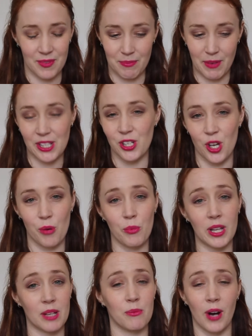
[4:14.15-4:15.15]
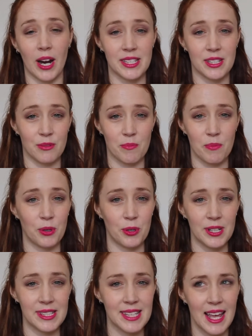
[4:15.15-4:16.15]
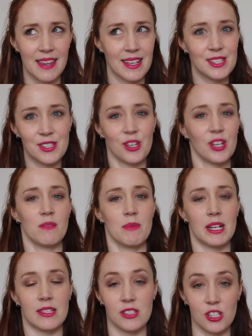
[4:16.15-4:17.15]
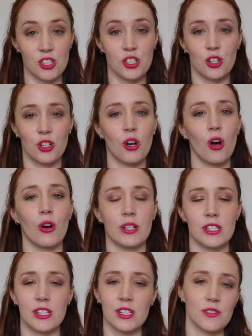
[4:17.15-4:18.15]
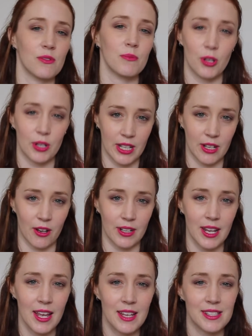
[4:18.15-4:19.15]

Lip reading: my term while I'm writing reports, that's 30 minutes just gone just from logging on.